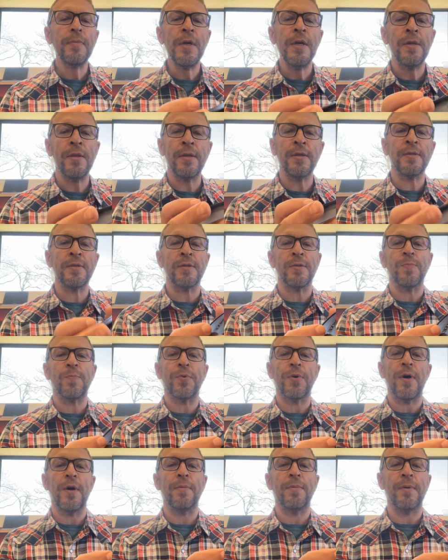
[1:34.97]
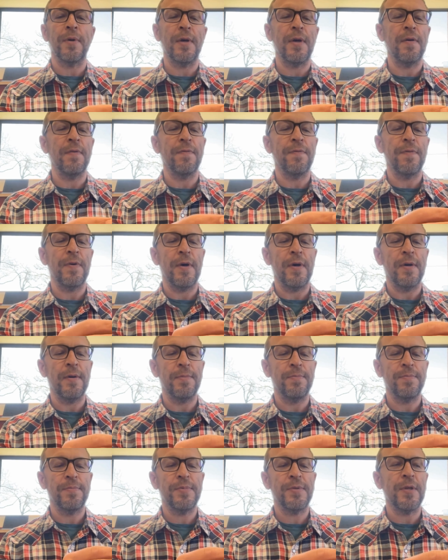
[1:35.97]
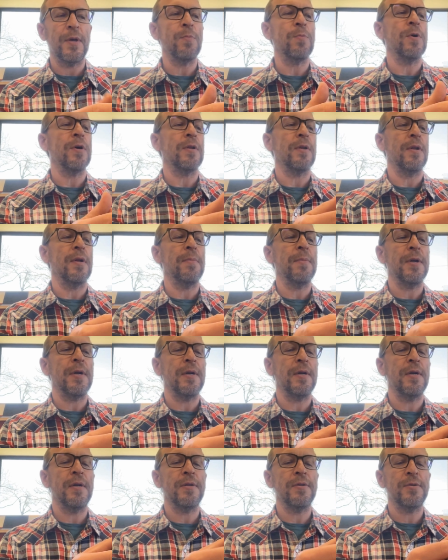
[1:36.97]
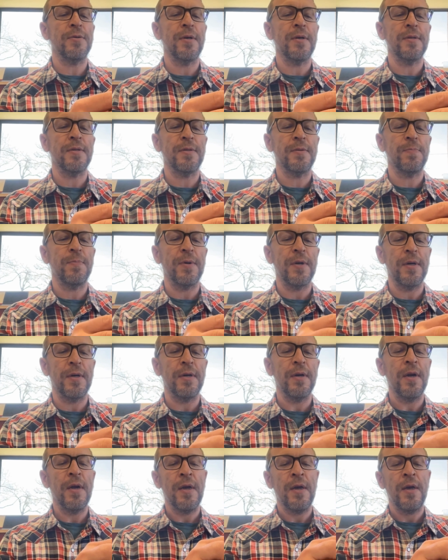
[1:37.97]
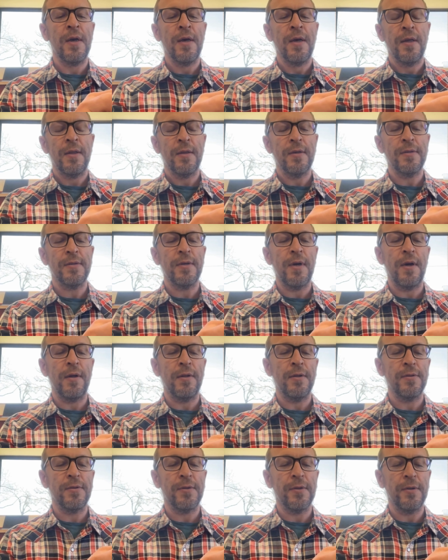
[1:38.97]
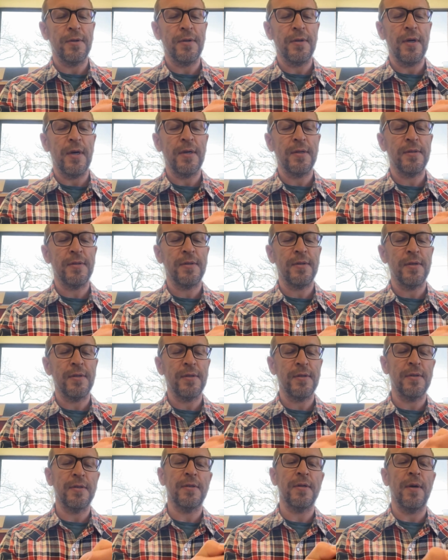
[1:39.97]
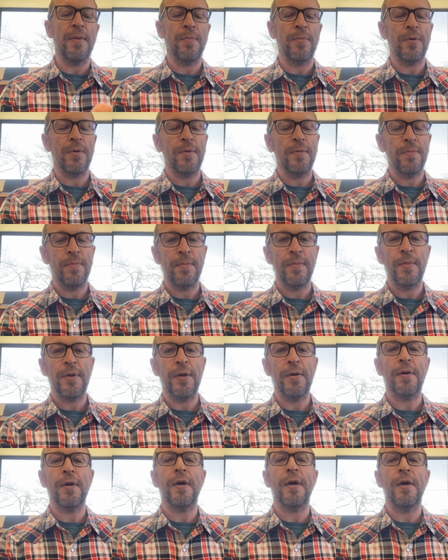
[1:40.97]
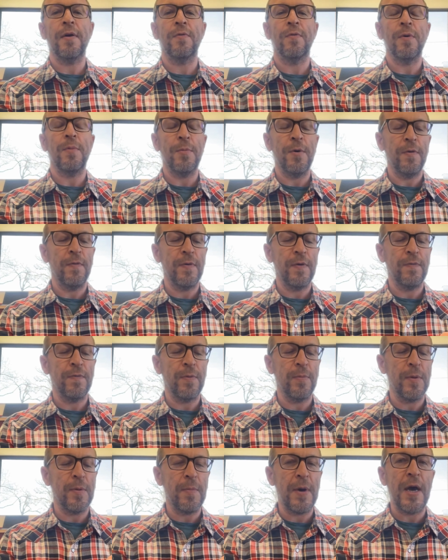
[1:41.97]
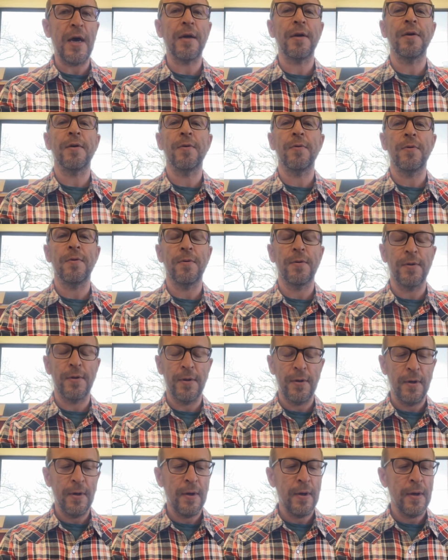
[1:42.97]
This is probably of somewhat limited interest, but the silencer does disassemble. You can remove it from the magnet holder.